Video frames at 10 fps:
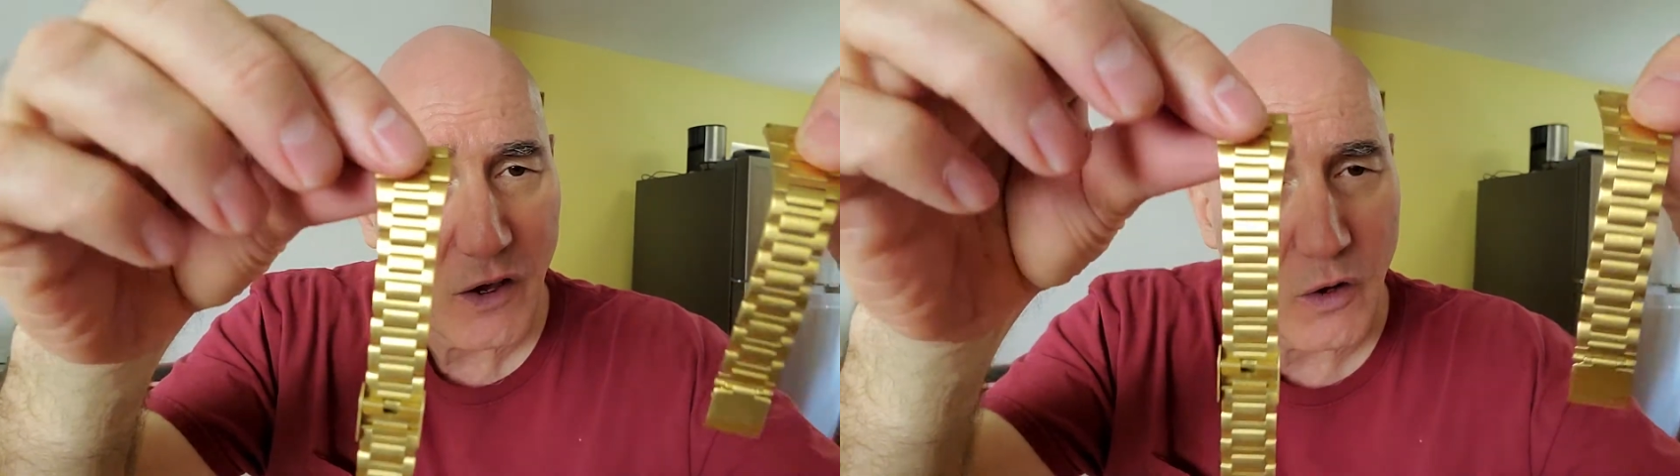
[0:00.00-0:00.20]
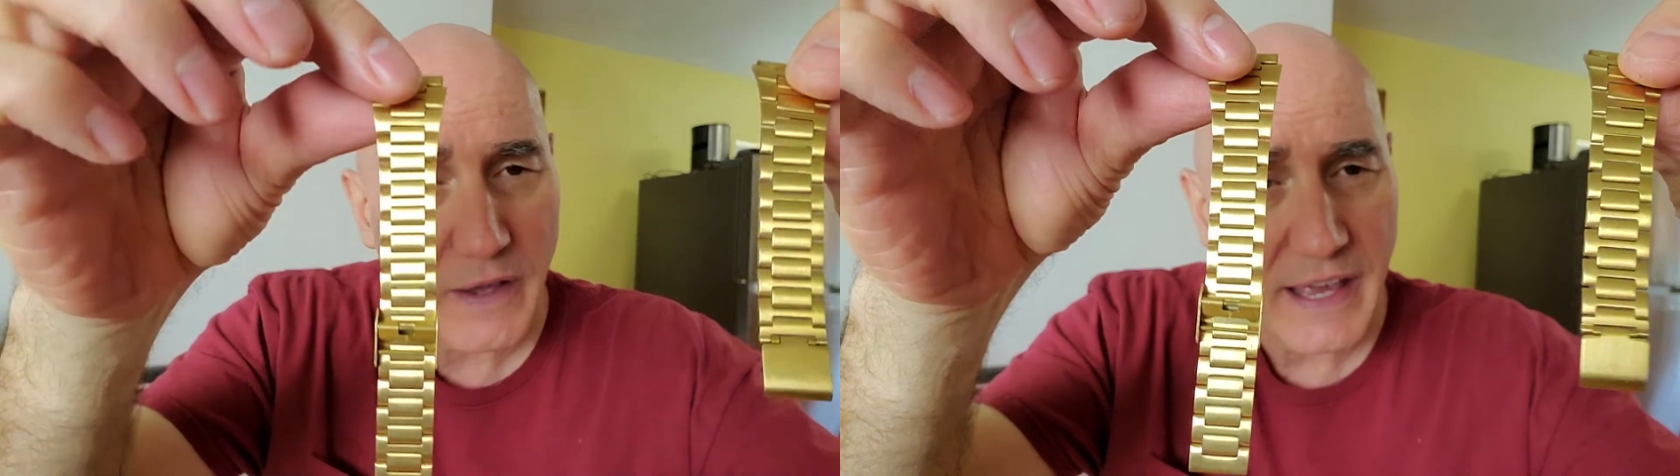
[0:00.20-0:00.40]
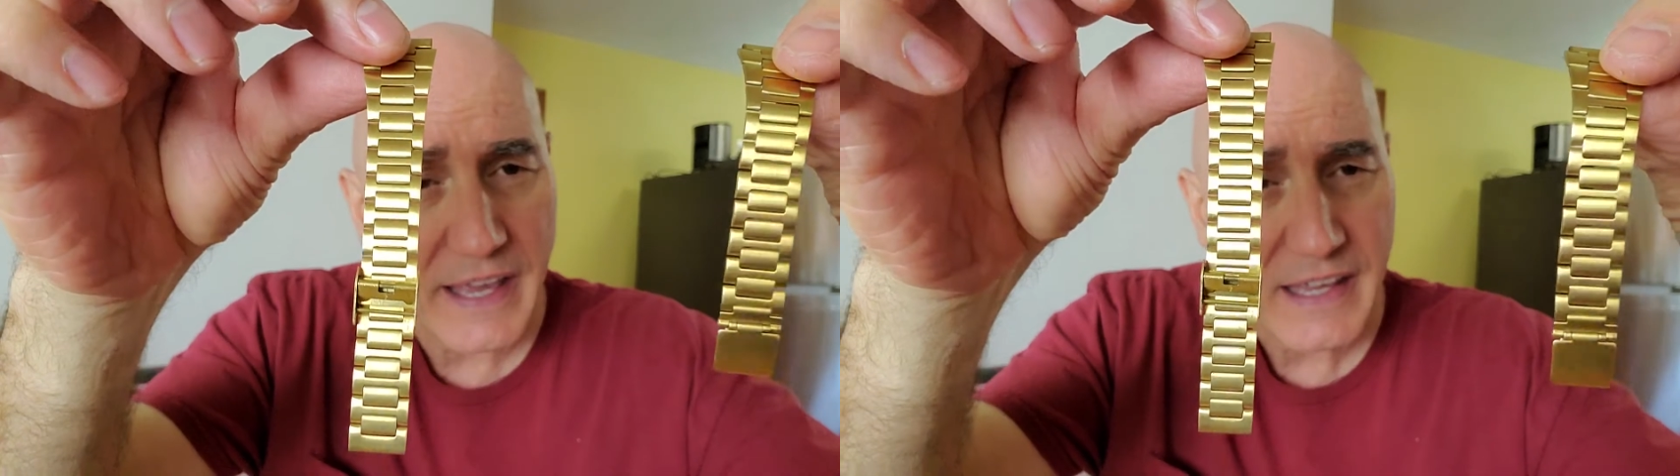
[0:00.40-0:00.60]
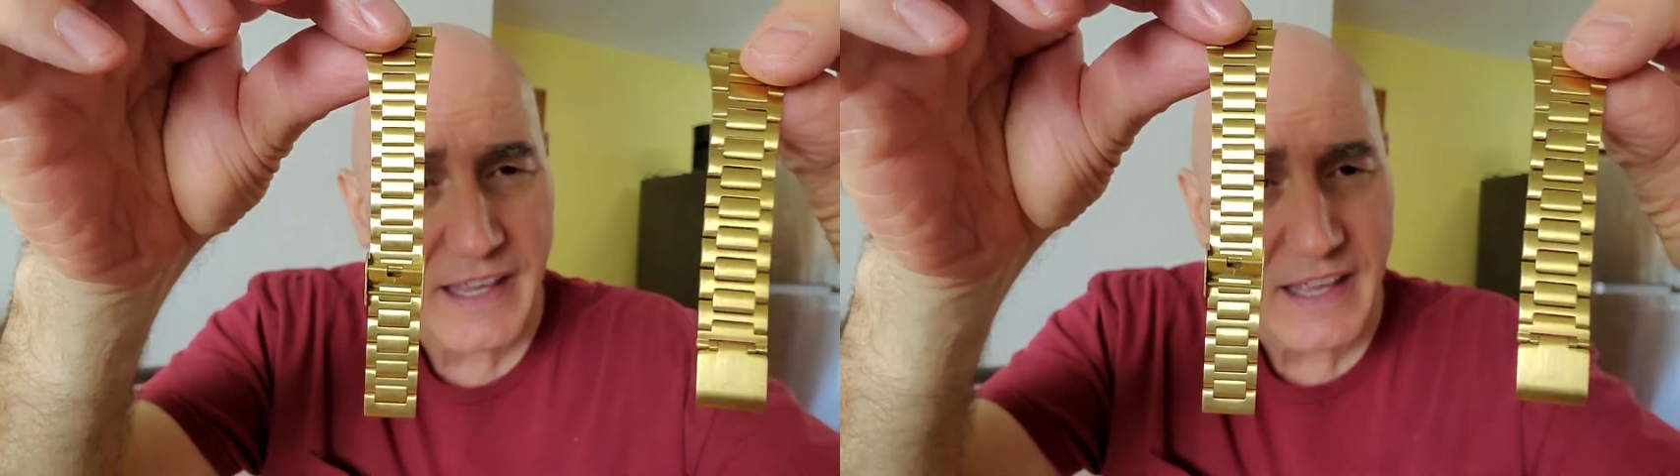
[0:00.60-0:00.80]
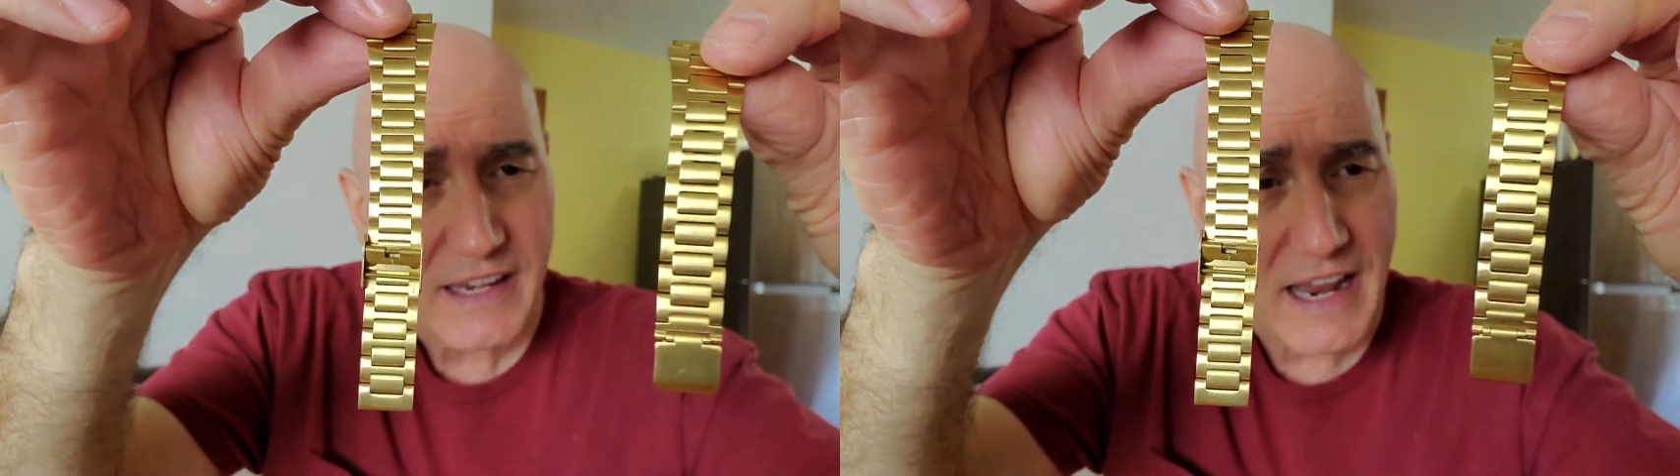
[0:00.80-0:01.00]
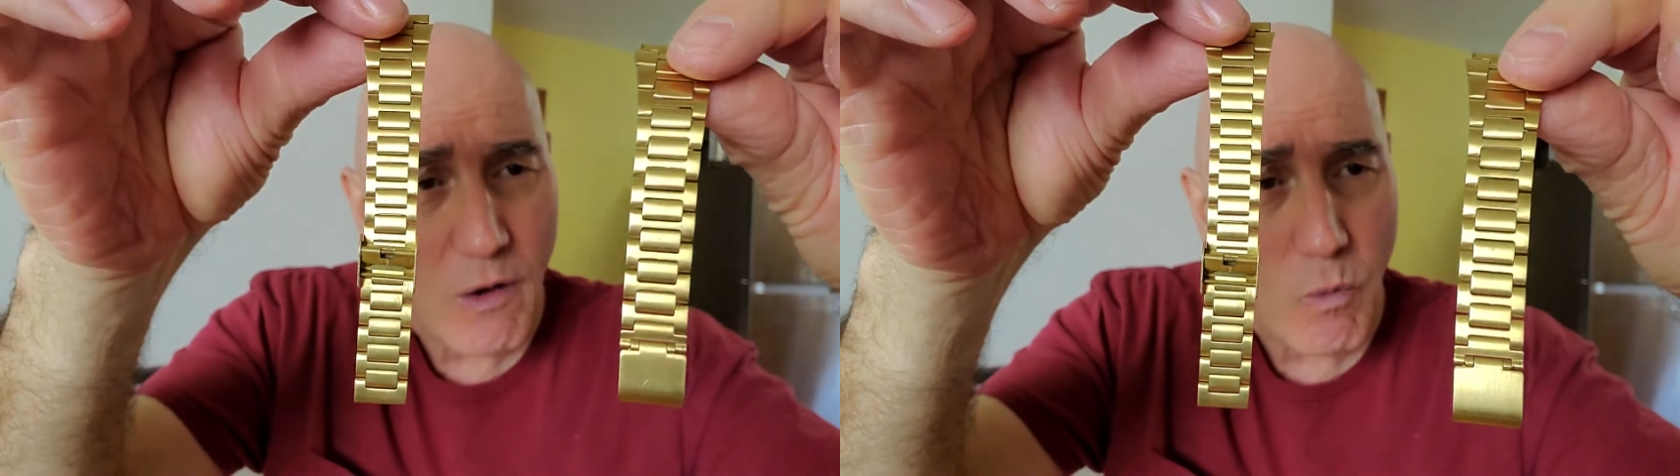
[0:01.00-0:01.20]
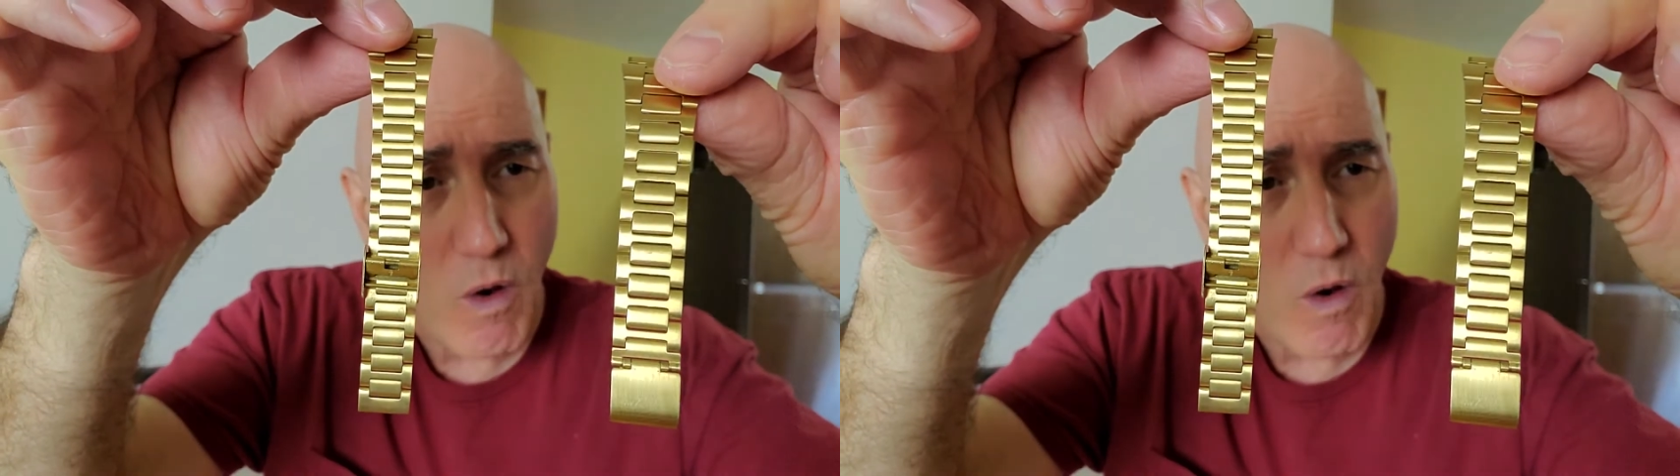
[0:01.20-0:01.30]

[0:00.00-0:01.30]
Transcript: Okay, now